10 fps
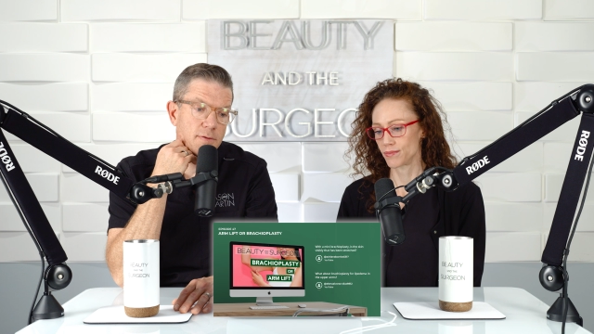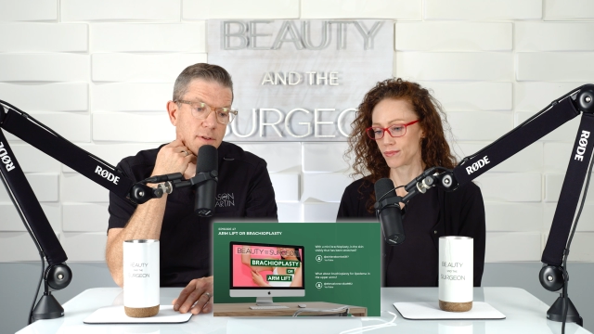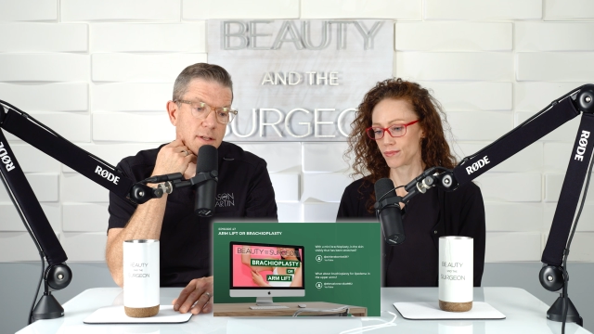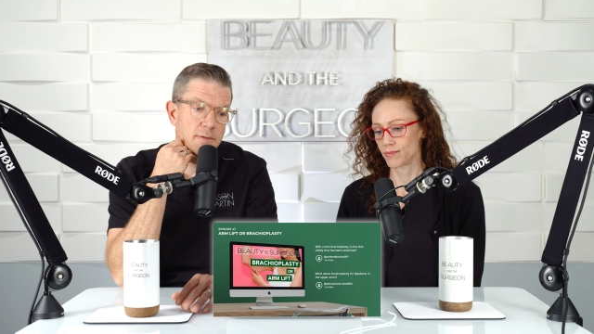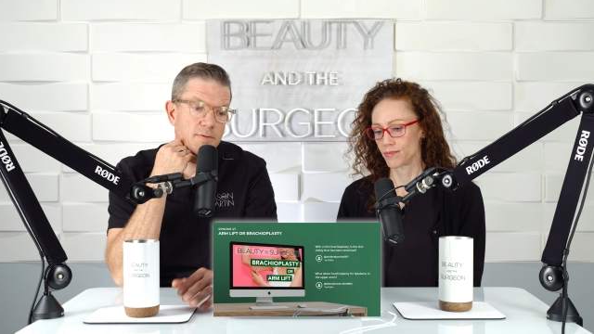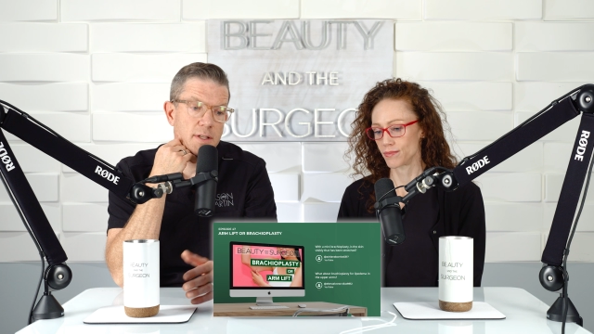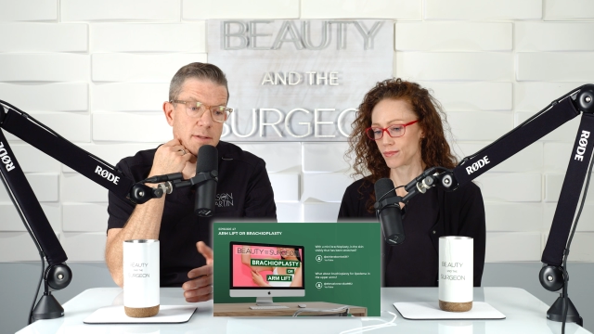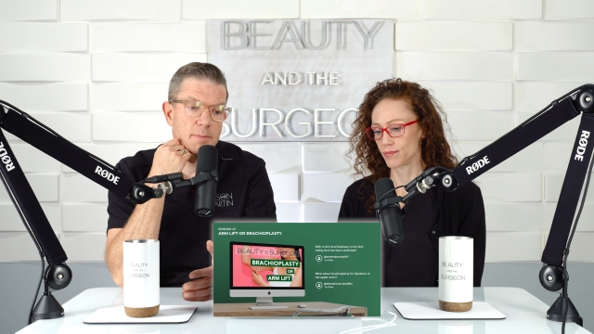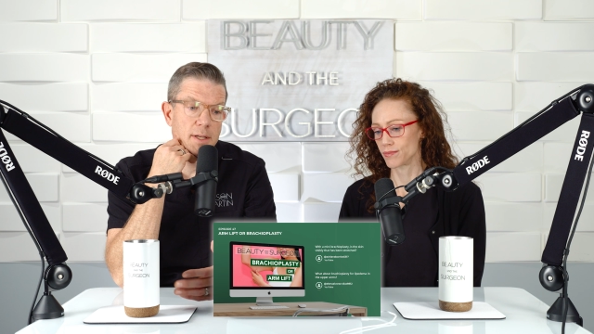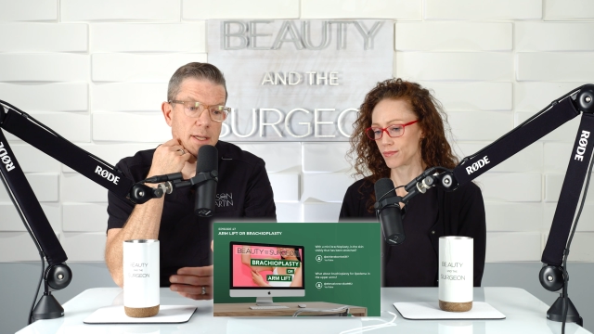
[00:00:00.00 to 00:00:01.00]
Speaker 1: vi-
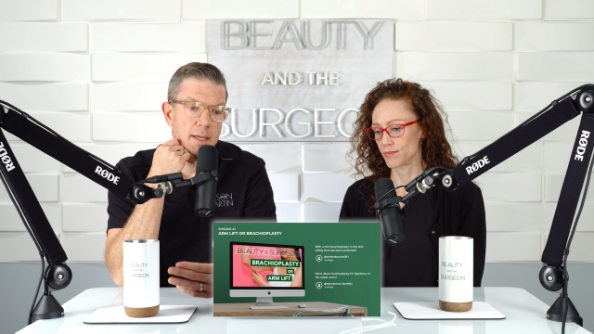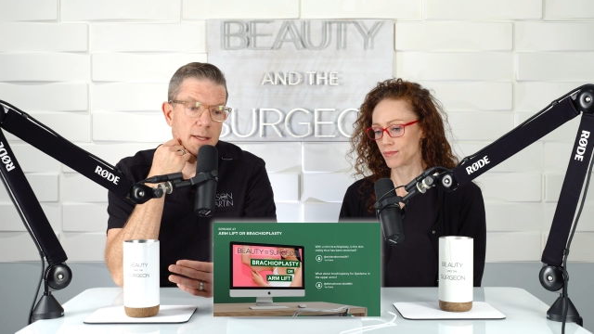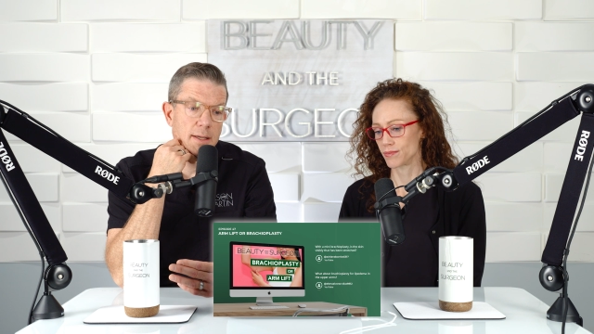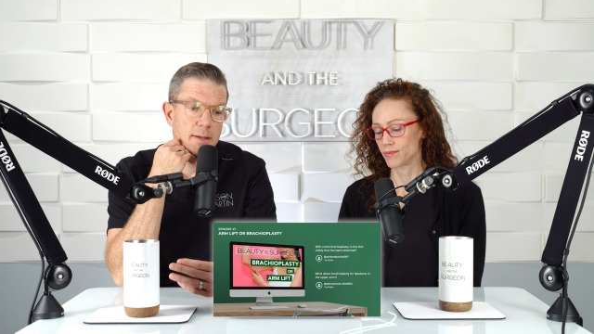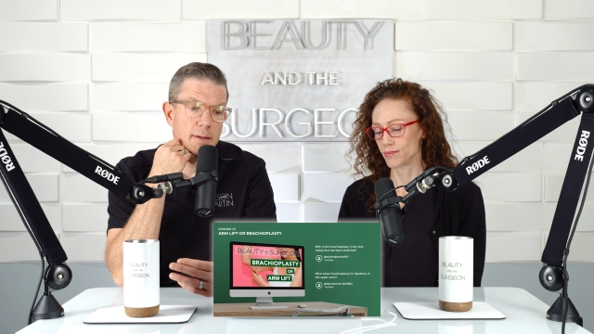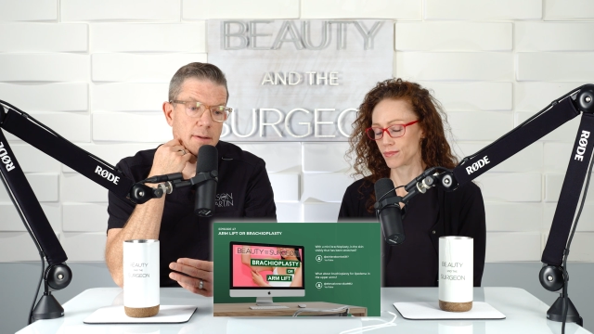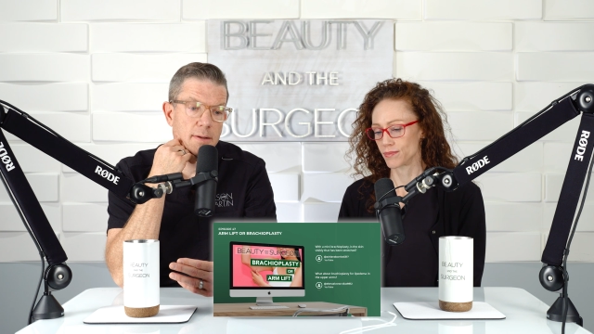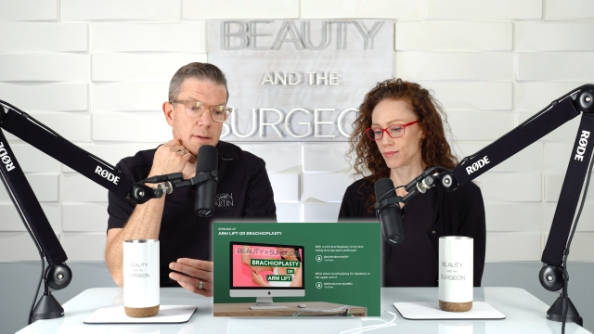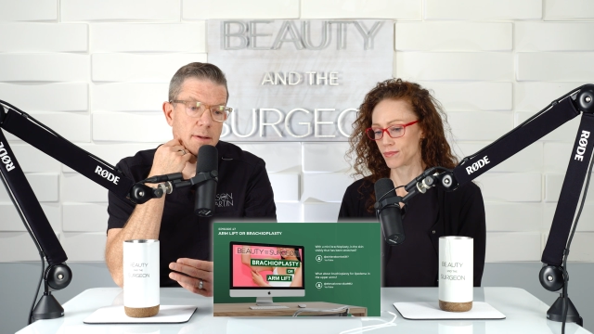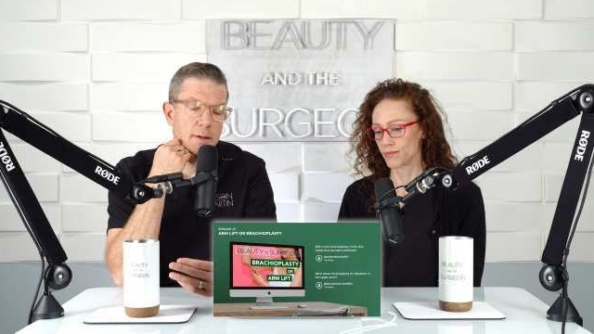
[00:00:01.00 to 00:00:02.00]
visibly
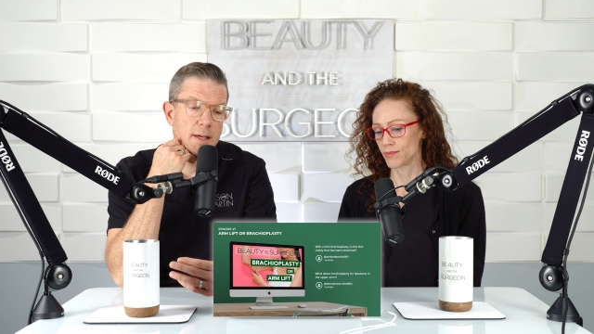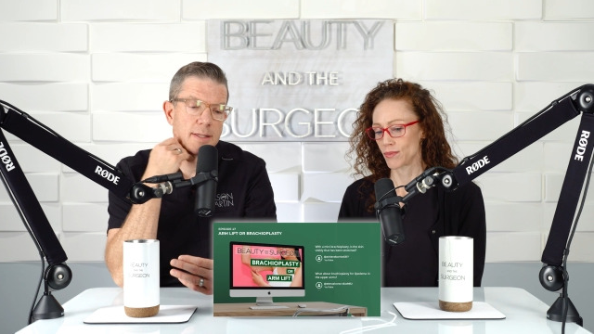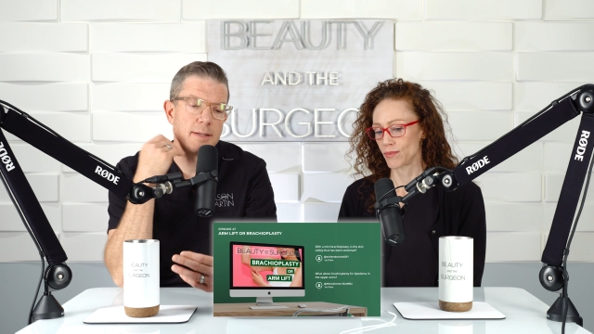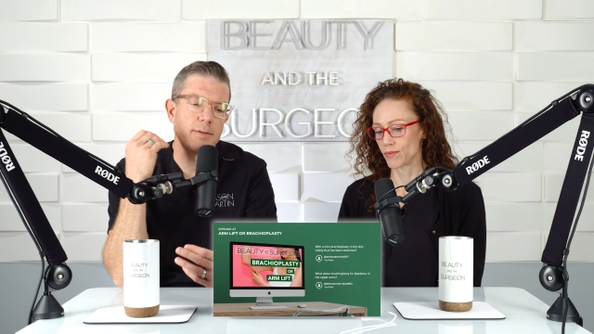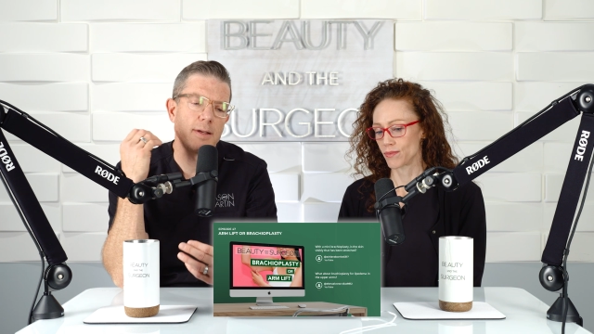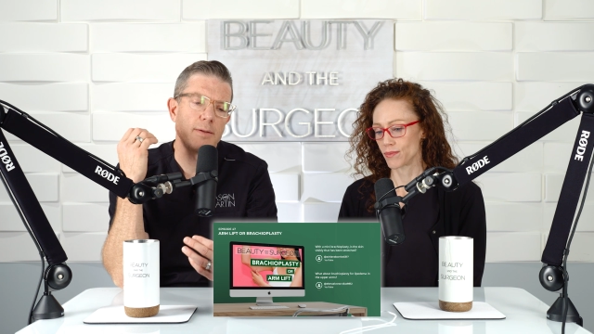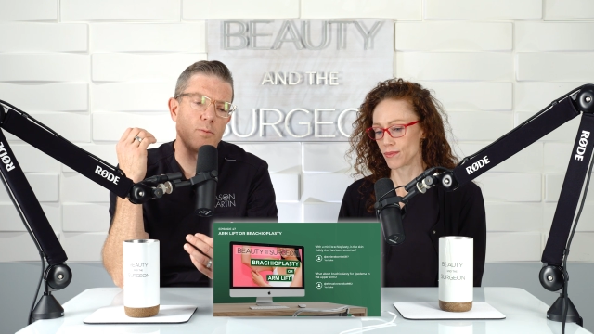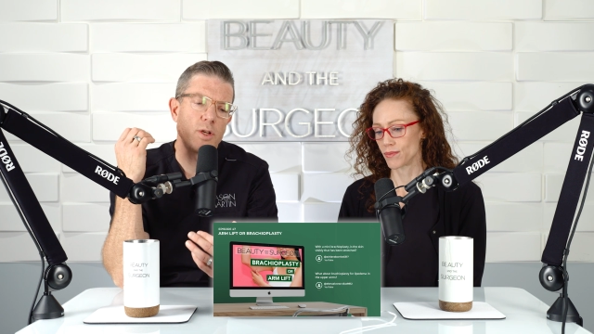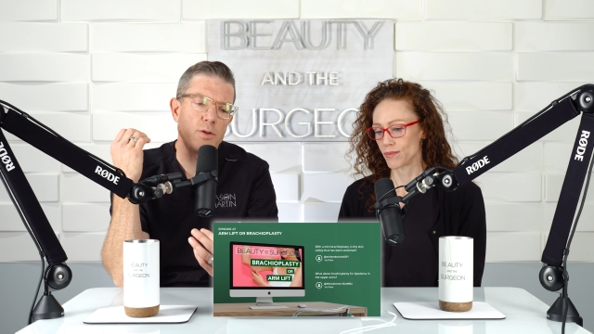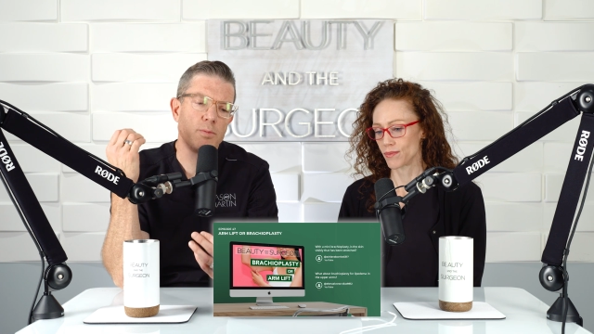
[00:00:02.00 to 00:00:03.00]
is
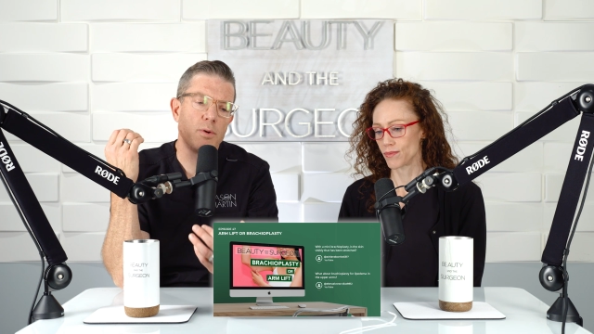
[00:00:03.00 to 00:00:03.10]
when you